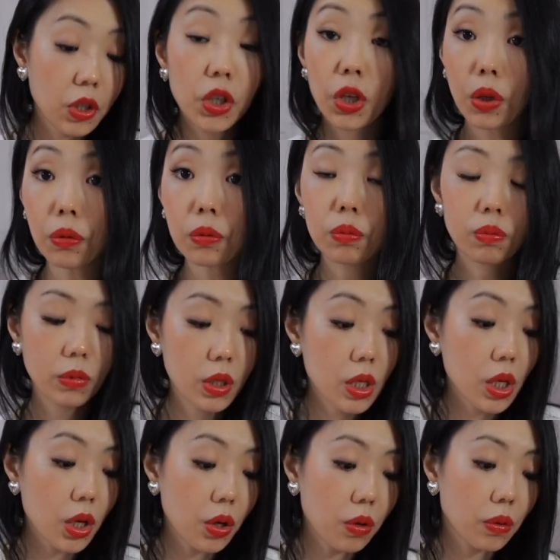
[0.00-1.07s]
cute. It's
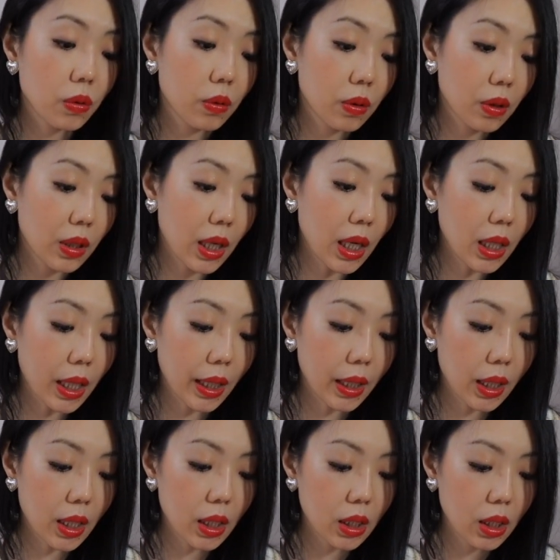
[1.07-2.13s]
cute. I like
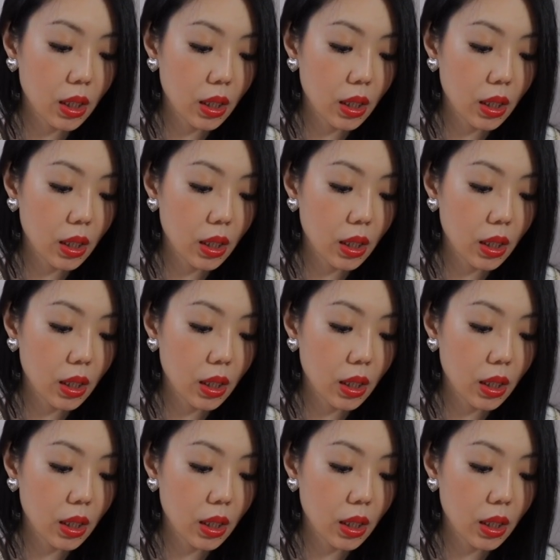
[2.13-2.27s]
it.